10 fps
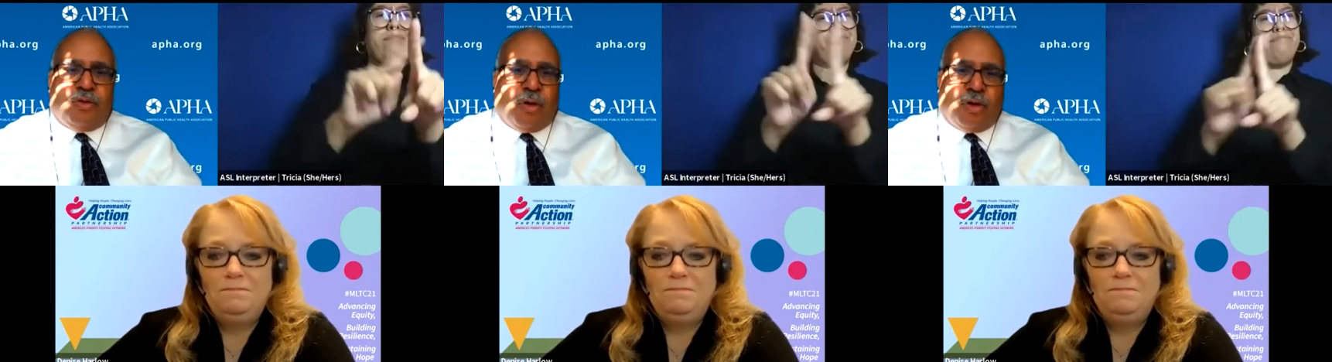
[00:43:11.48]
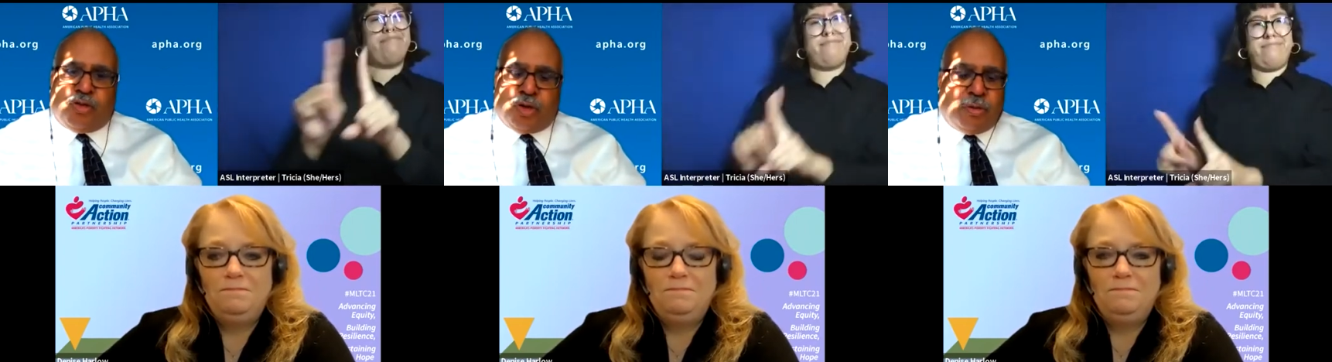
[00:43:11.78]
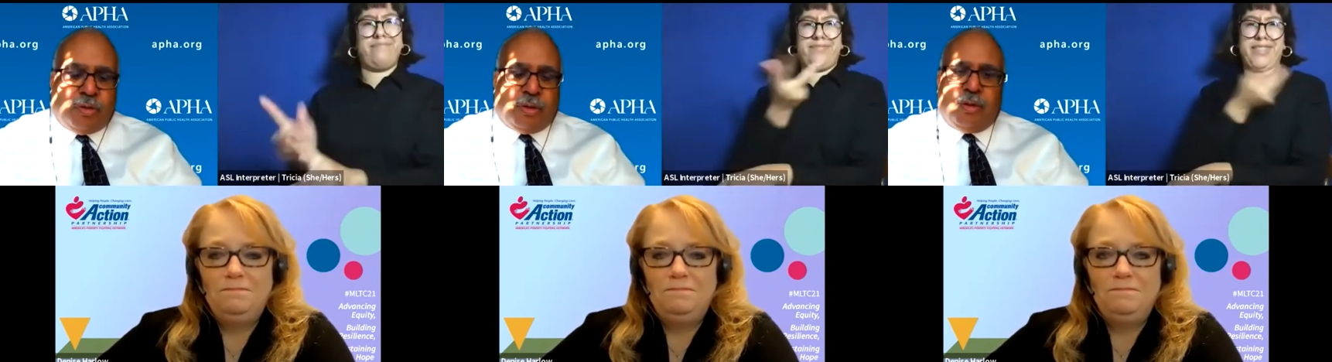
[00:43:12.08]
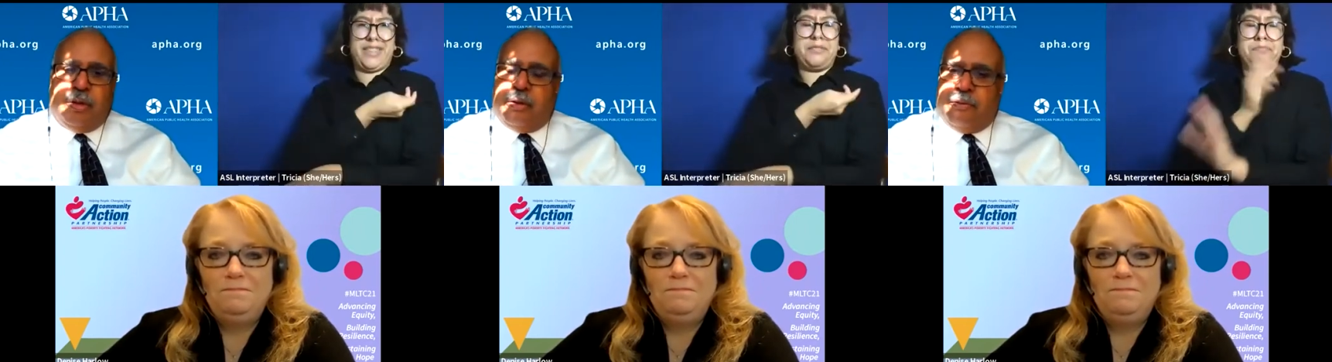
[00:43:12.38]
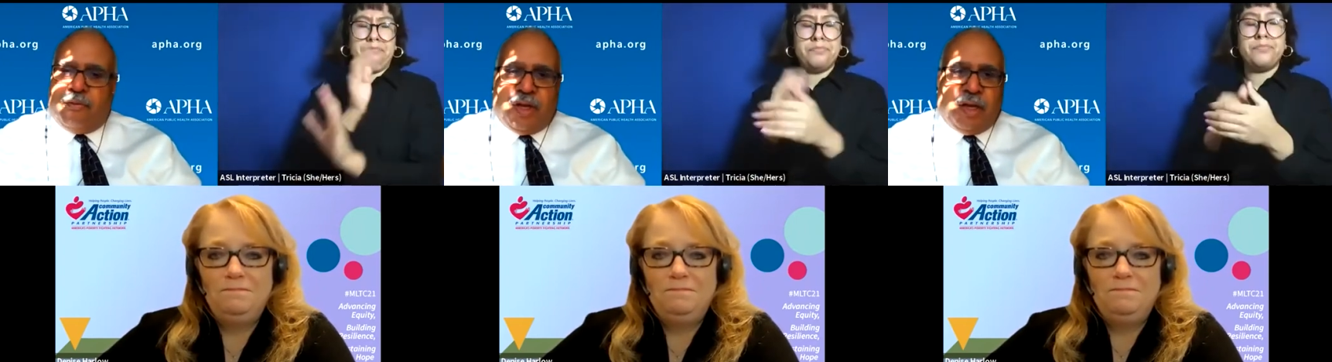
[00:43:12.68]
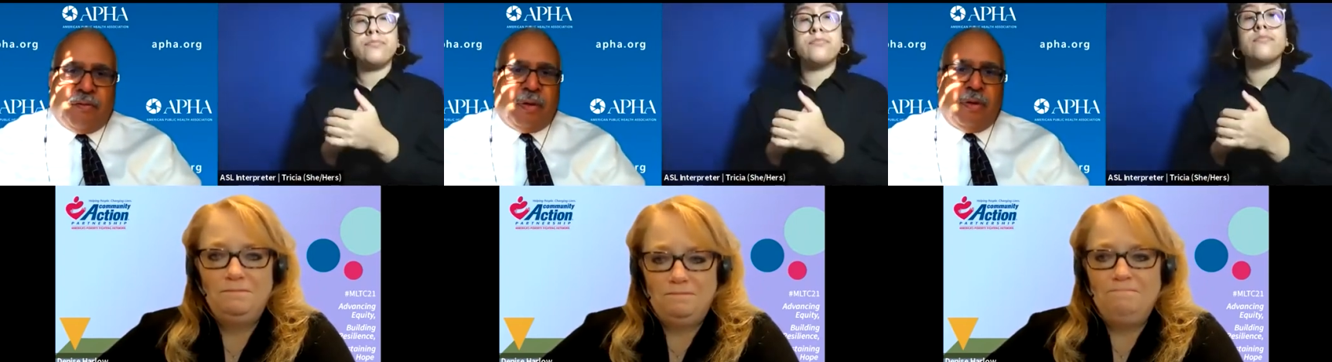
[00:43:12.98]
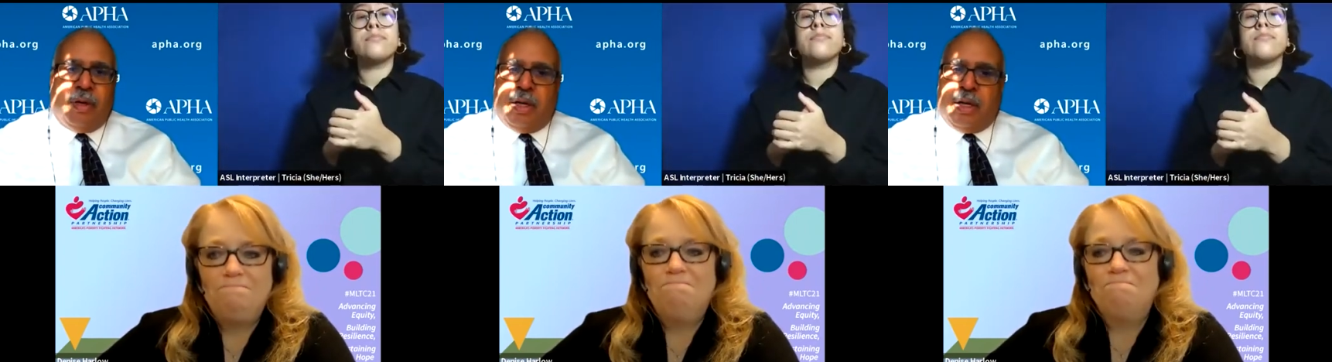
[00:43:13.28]
Speaker 1: sore shoulder,
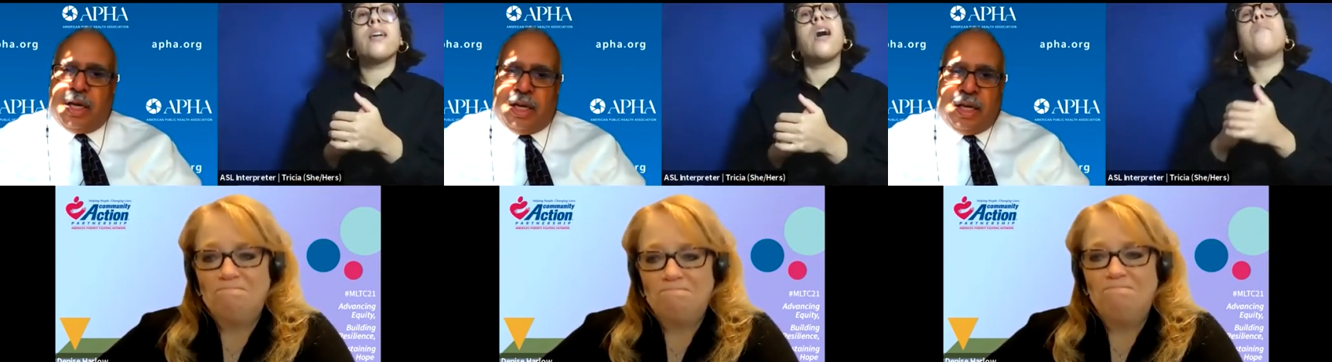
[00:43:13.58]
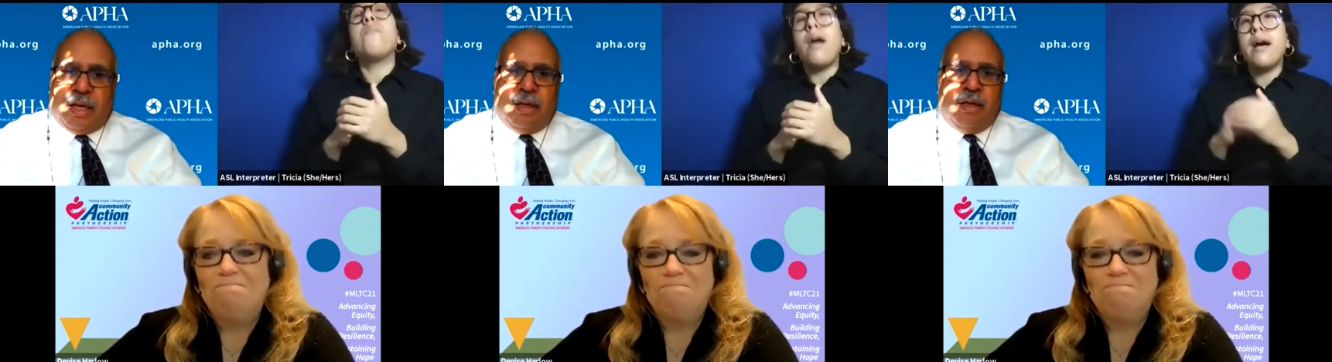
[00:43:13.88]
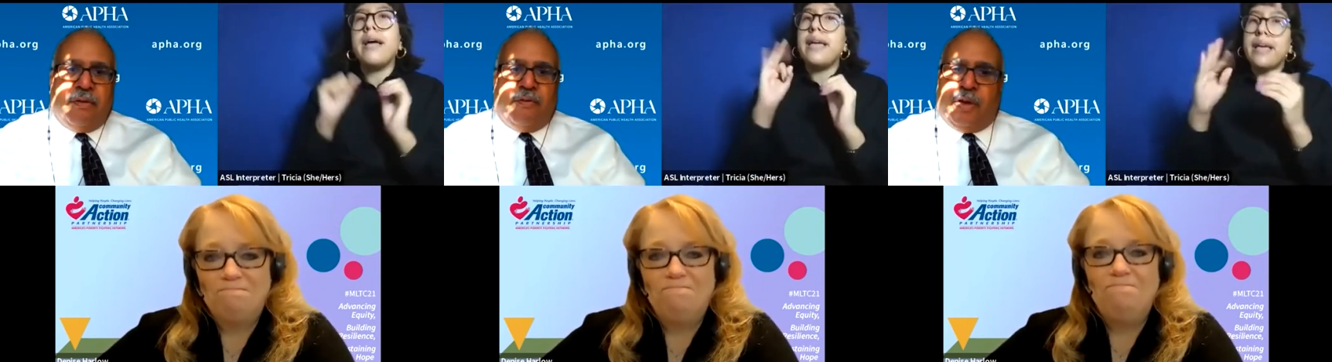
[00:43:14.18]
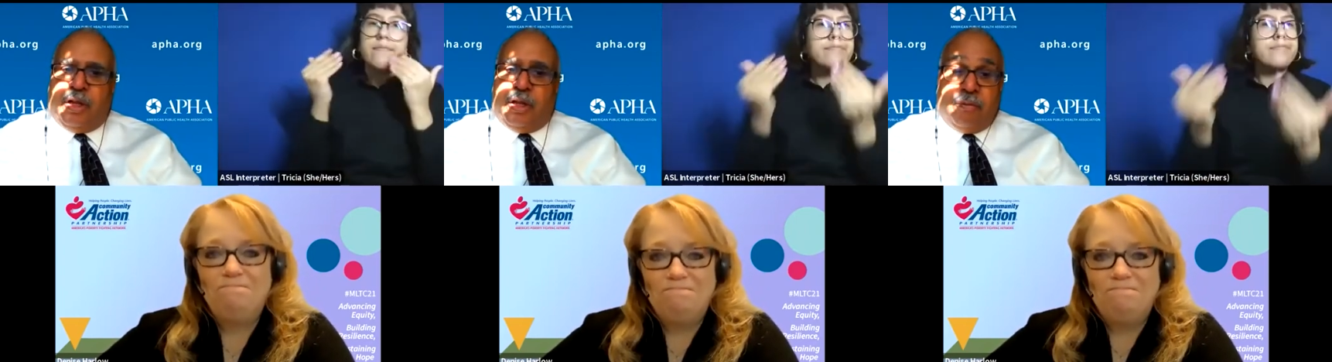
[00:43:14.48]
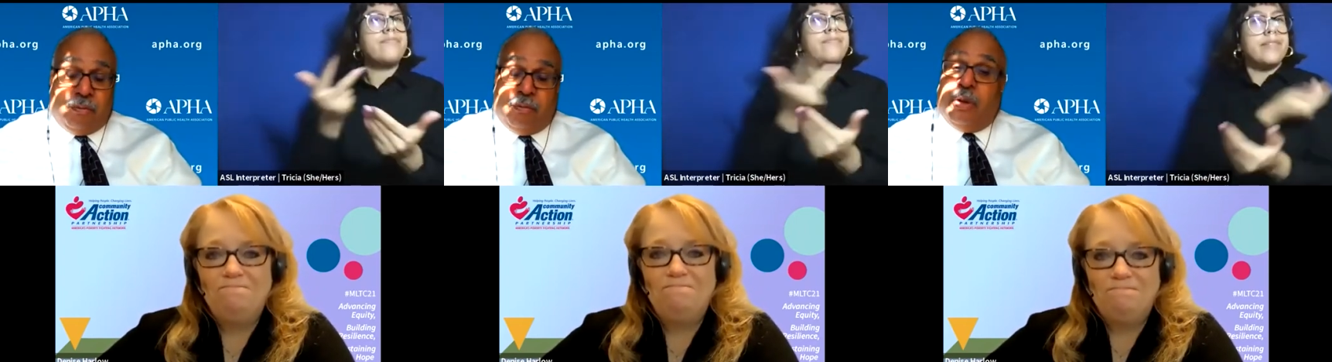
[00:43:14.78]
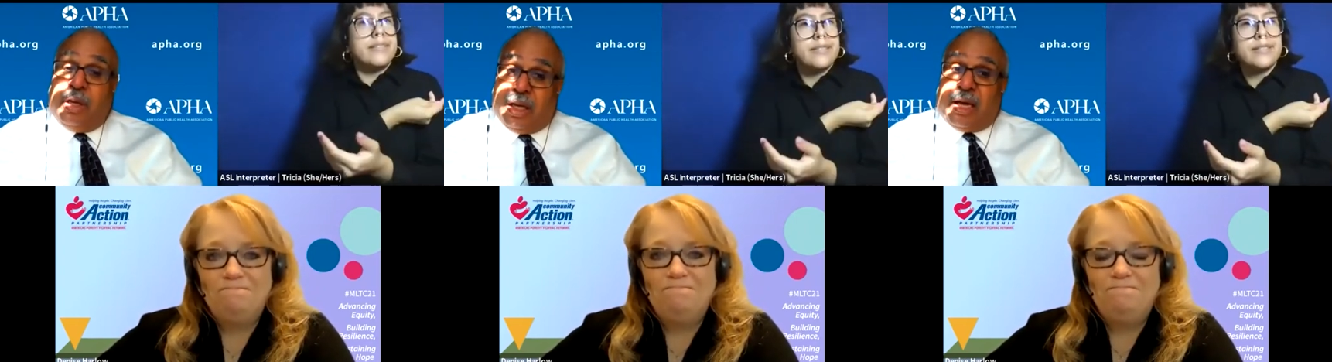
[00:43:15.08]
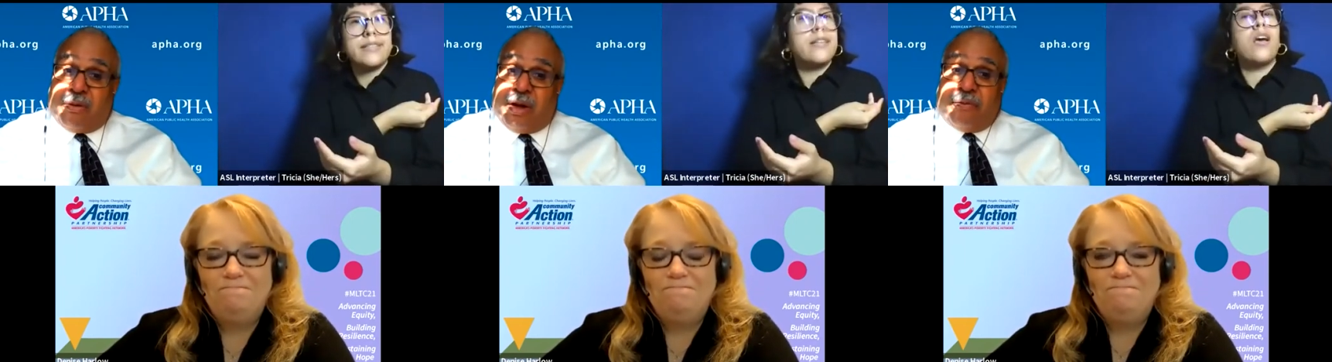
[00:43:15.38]
fever, headache, feeling really
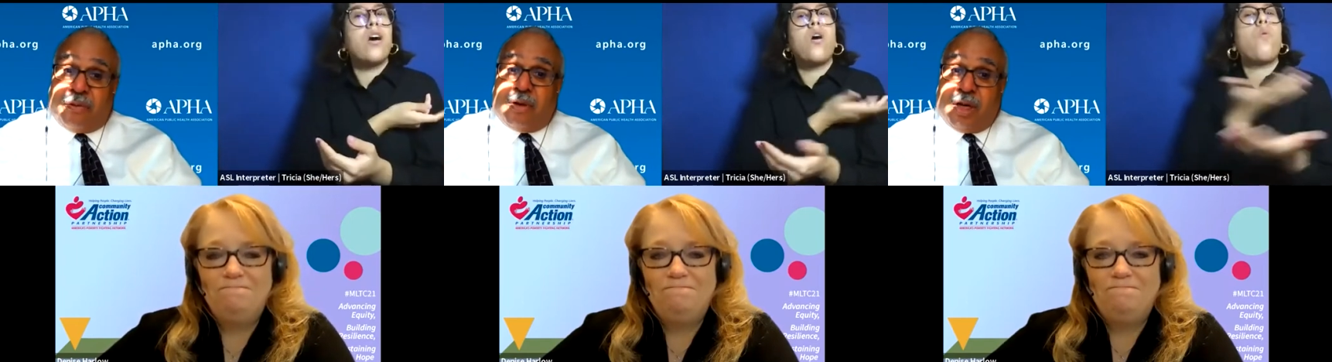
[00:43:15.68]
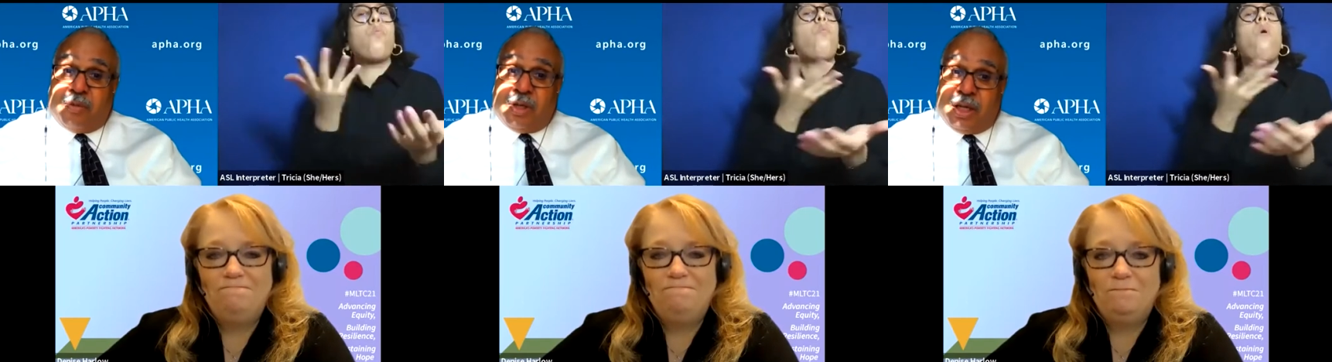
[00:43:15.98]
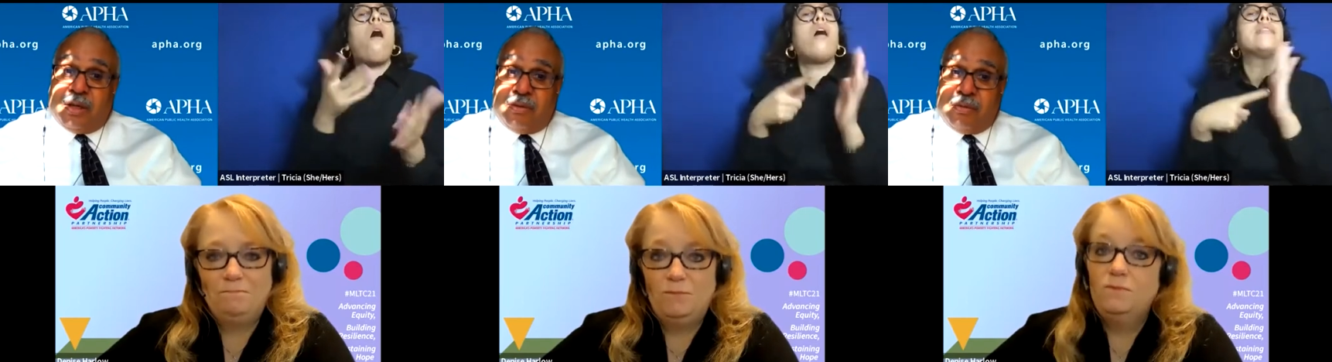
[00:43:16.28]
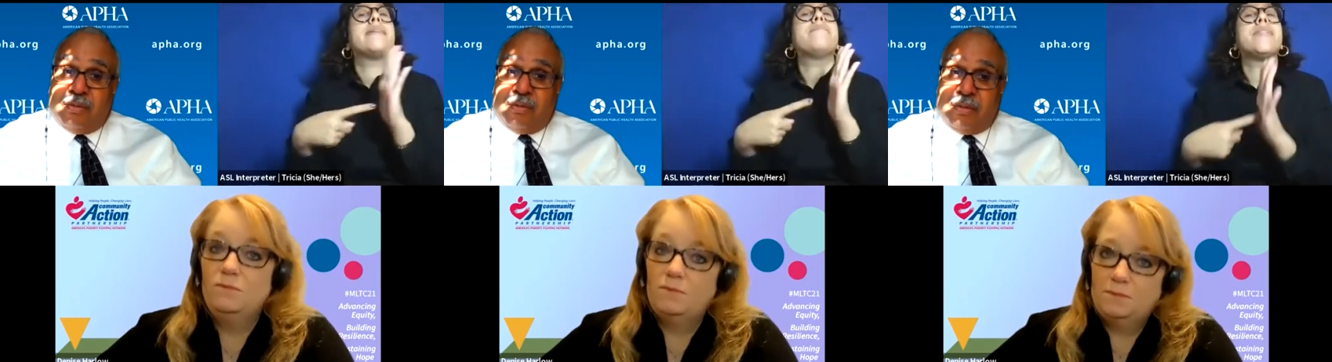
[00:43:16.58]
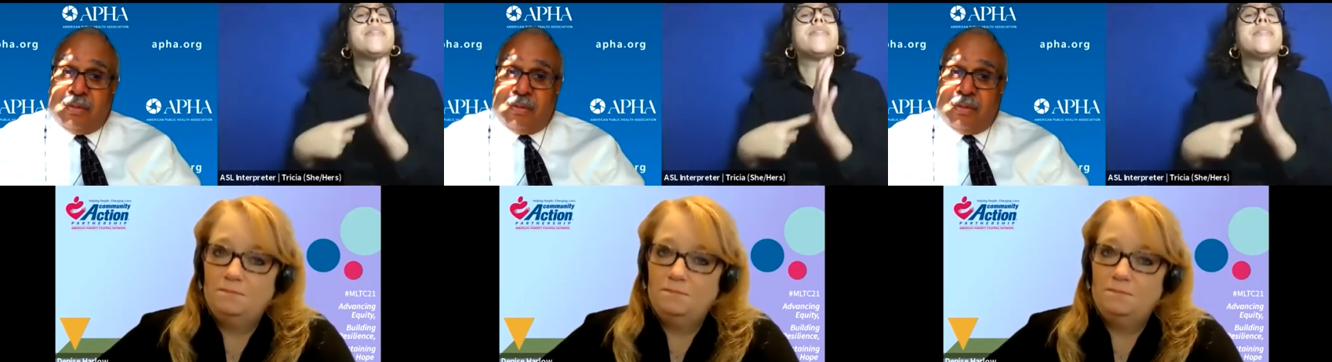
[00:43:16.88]
like crap for a couple days?